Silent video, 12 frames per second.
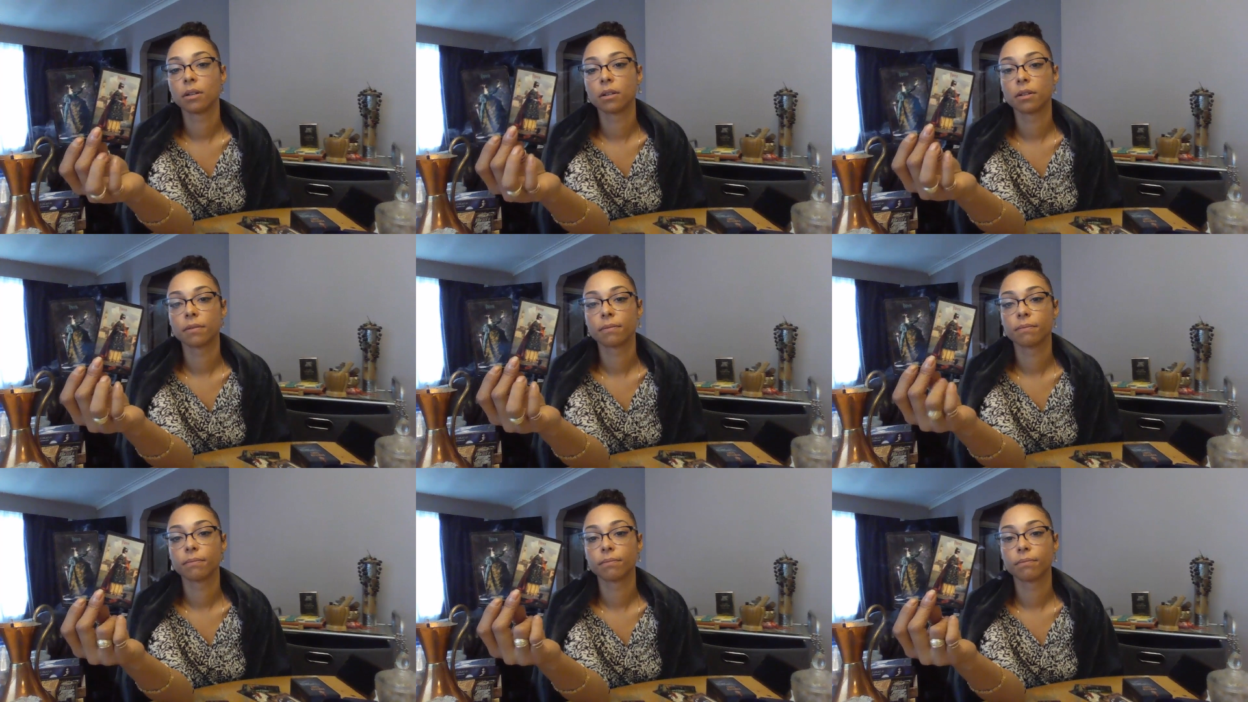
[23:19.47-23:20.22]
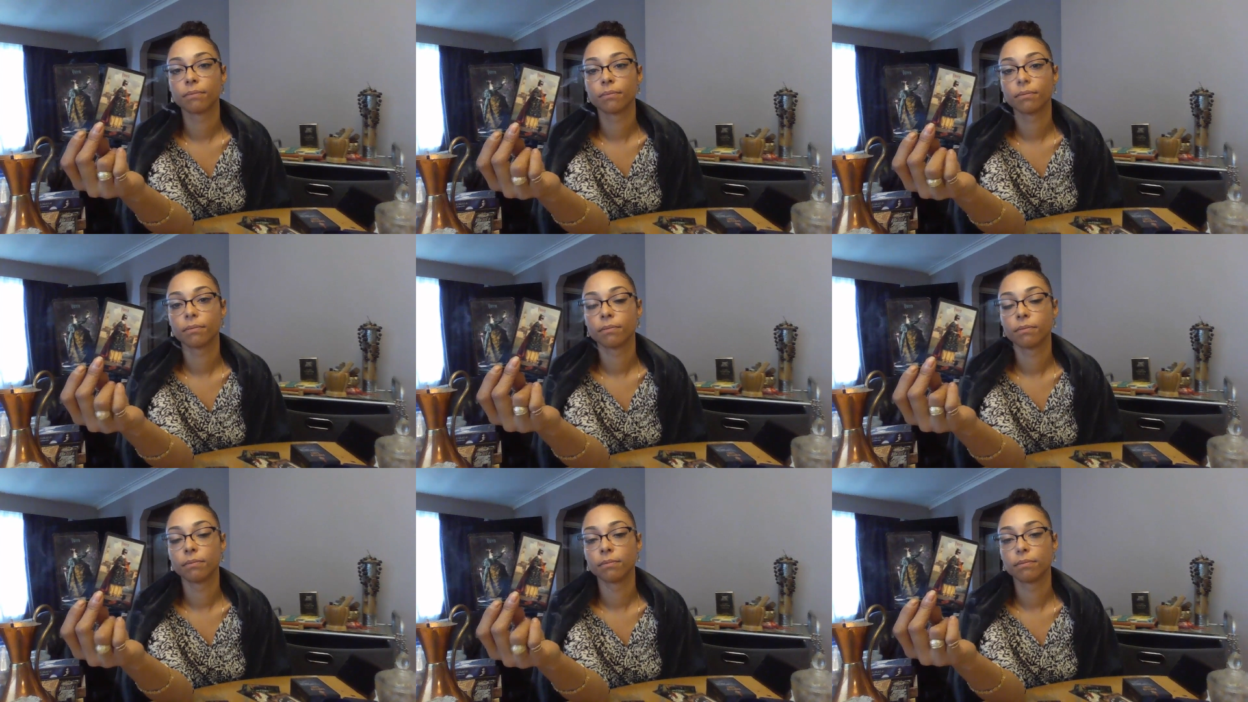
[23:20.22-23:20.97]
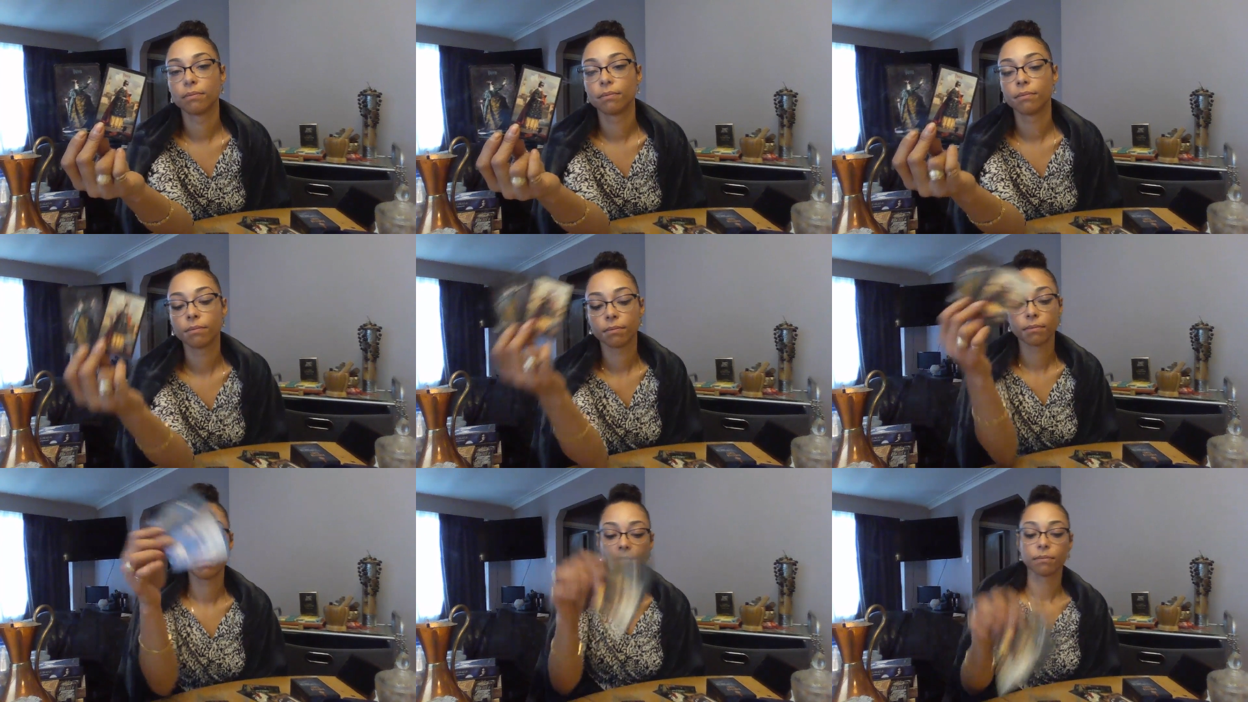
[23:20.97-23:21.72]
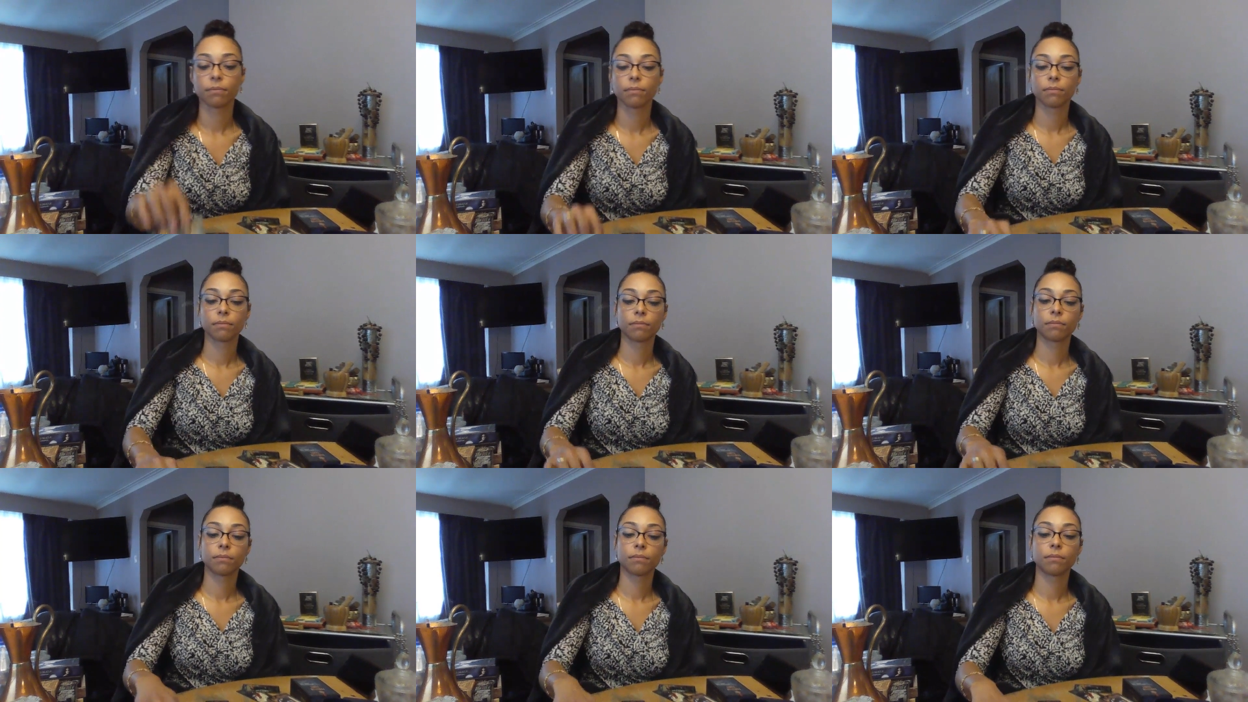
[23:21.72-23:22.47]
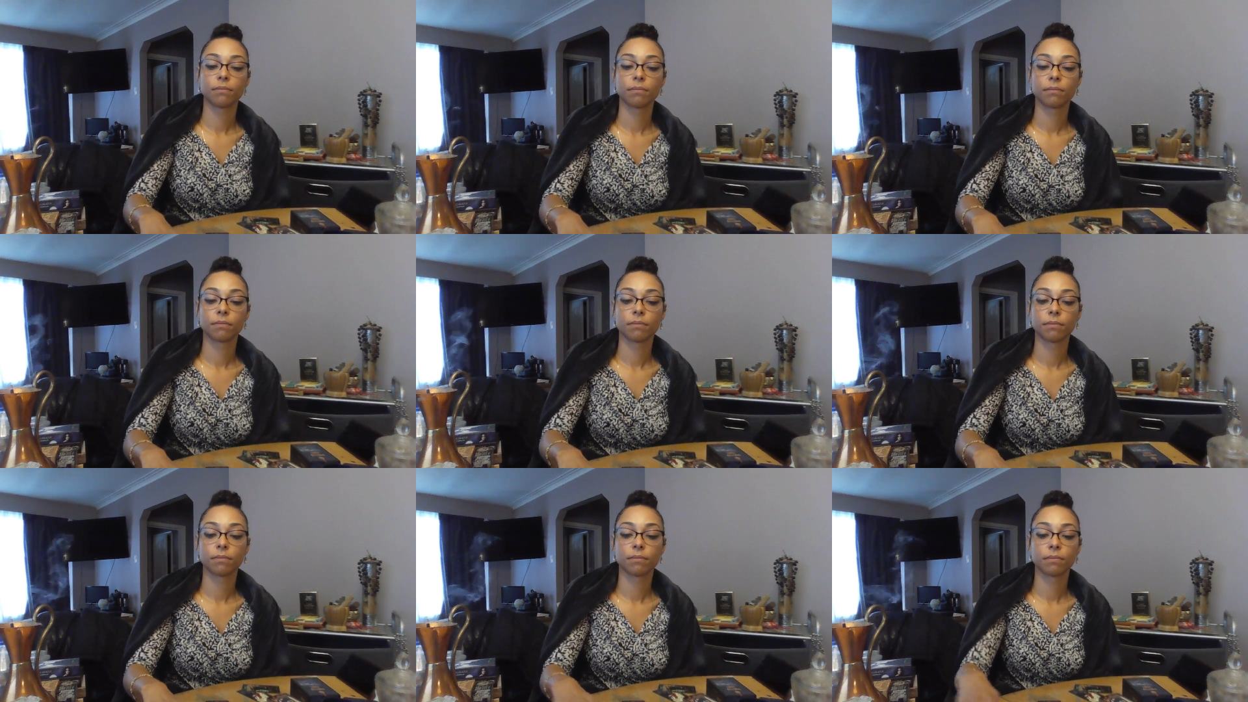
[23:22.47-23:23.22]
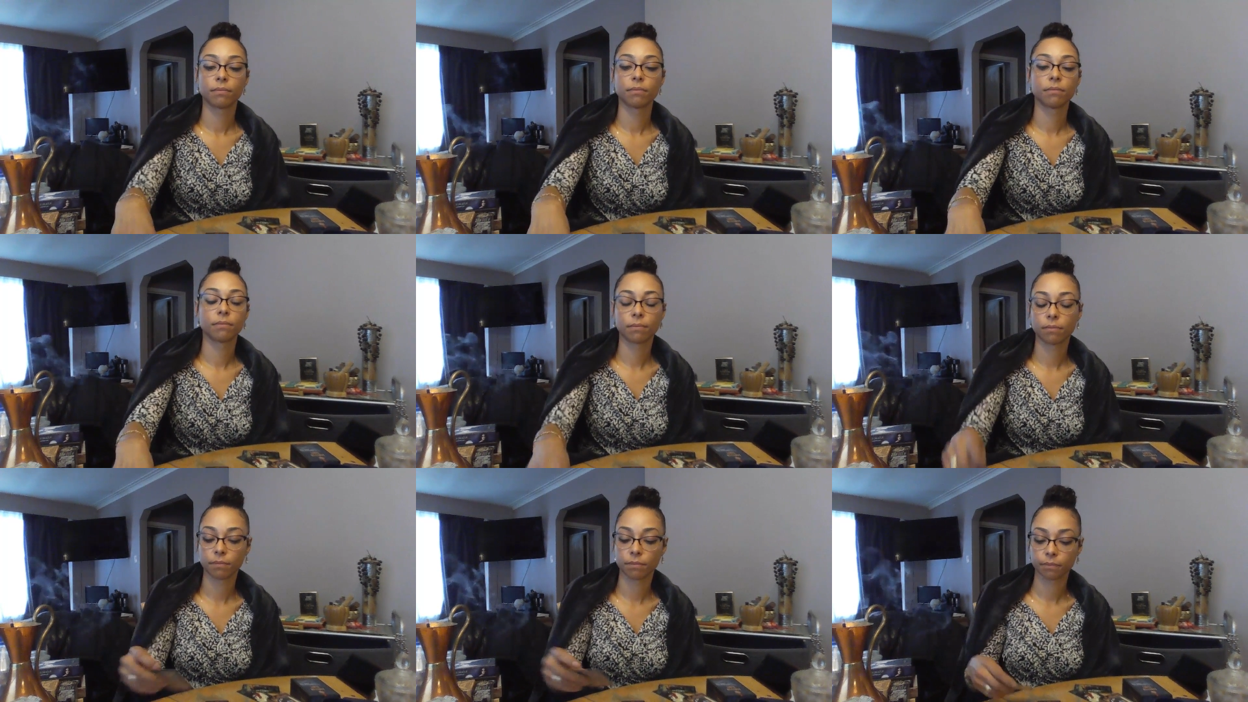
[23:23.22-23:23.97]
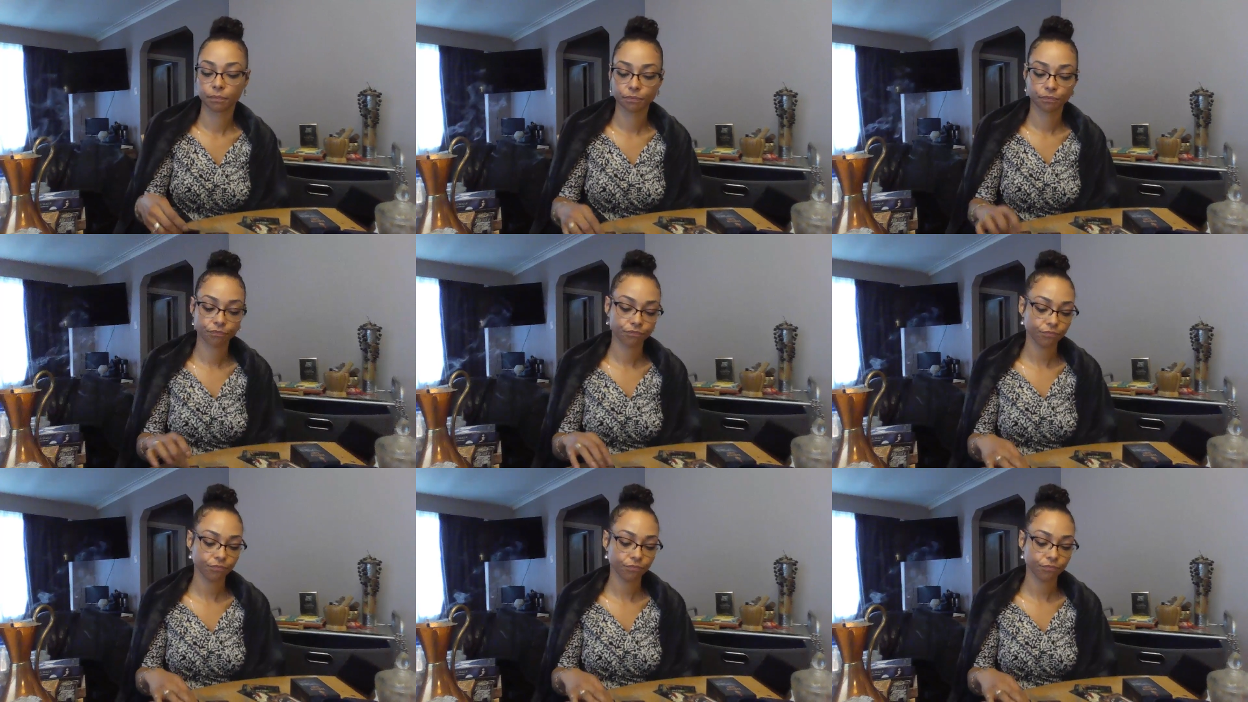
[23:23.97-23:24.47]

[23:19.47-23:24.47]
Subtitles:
Nothing is said.